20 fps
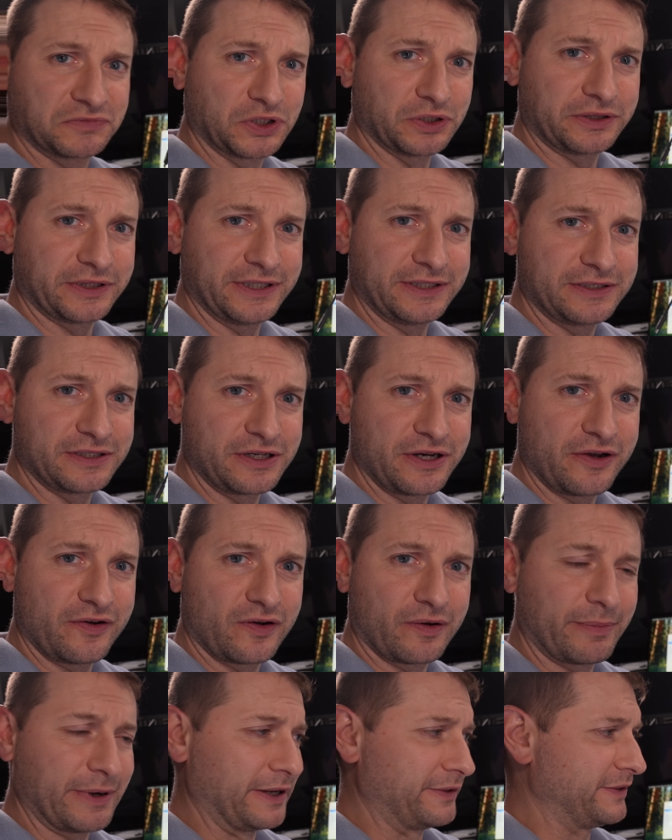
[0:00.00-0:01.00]
Good thing to
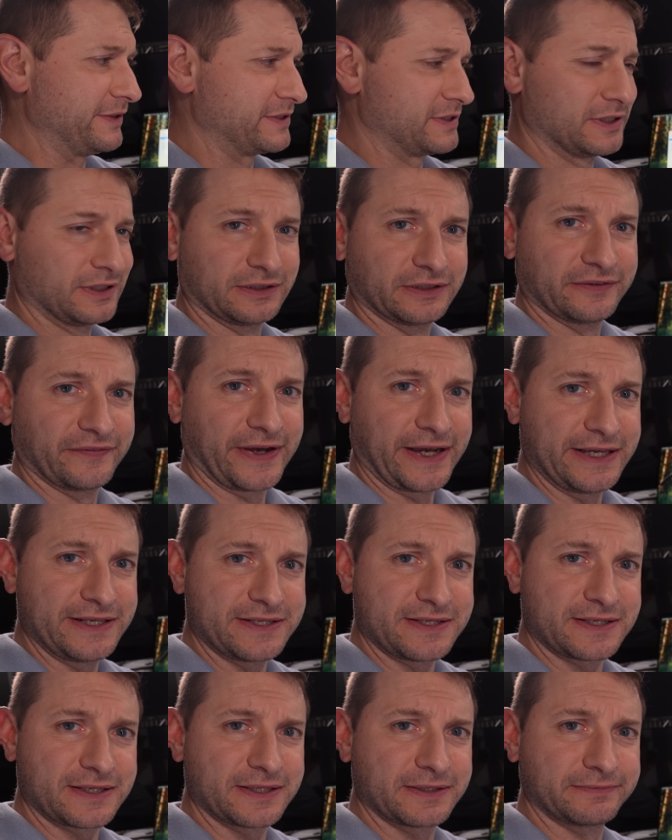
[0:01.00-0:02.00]
know about this little
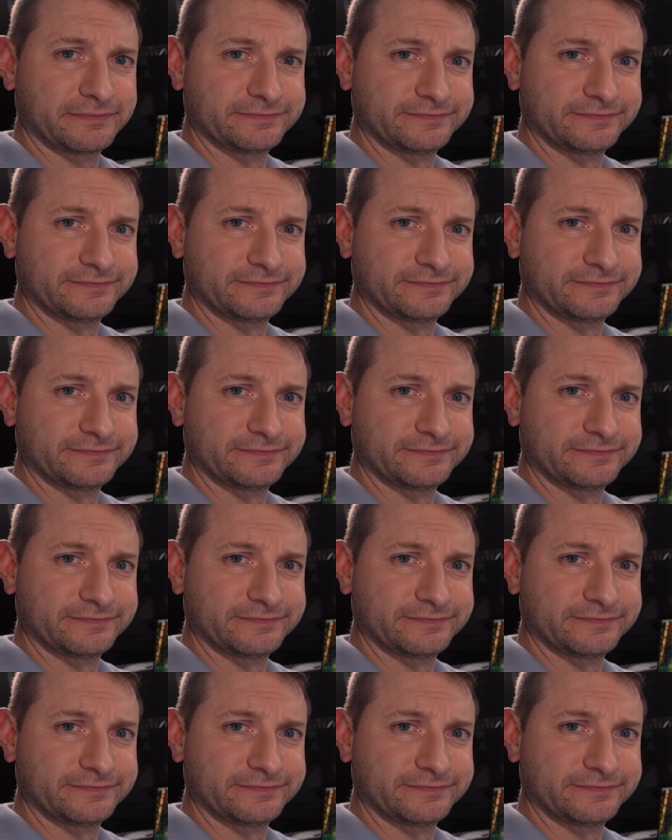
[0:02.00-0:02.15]
device.